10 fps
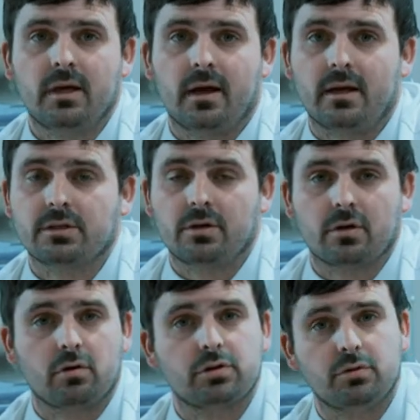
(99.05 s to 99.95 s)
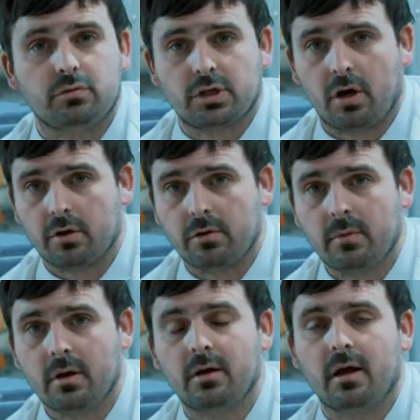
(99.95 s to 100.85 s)
and that's going to cost you time
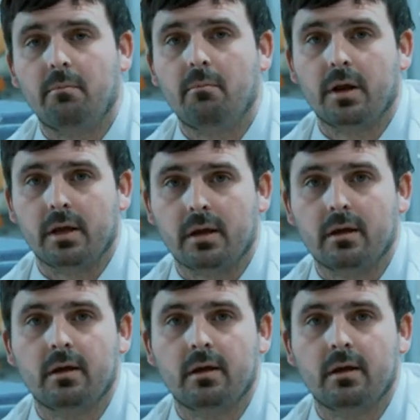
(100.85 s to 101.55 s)
and money.